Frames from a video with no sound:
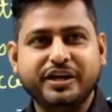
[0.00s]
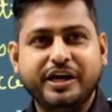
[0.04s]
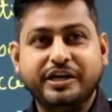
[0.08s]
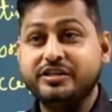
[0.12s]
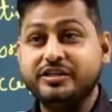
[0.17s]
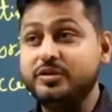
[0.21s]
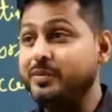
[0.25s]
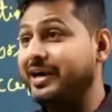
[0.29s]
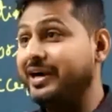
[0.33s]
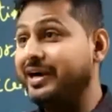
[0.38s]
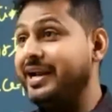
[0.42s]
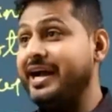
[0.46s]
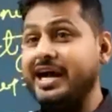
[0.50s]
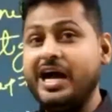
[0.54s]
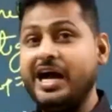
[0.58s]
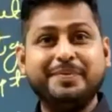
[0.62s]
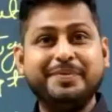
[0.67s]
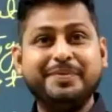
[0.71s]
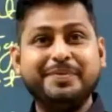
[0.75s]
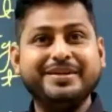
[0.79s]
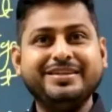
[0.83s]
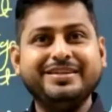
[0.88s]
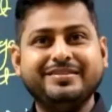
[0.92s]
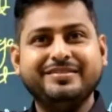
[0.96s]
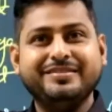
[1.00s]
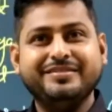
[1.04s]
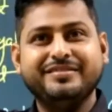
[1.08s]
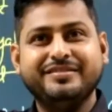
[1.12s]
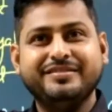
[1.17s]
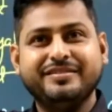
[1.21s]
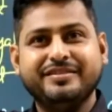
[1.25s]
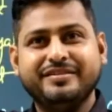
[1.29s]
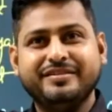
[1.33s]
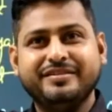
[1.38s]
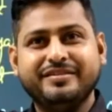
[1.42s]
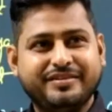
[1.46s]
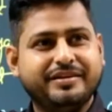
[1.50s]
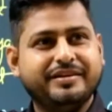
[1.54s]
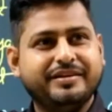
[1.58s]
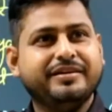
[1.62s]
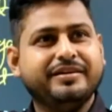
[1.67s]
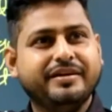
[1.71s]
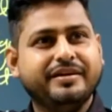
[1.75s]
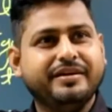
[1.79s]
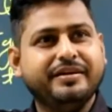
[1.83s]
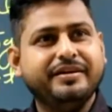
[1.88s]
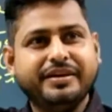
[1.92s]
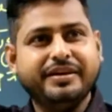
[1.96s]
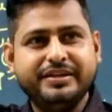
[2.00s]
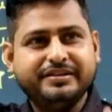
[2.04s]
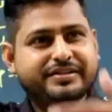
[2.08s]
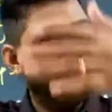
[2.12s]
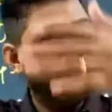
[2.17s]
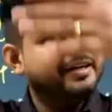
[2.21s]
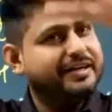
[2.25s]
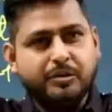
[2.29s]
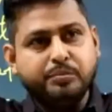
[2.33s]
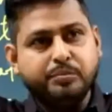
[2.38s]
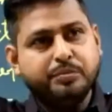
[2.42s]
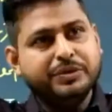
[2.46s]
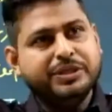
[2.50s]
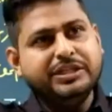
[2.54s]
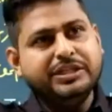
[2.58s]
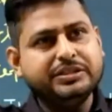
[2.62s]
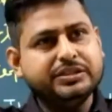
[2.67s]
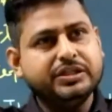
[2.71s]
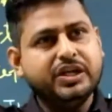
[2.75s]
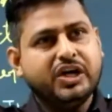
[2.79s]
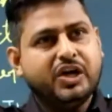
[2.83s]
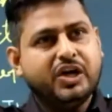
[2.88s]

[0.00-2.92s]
Some attack happened in recent companies.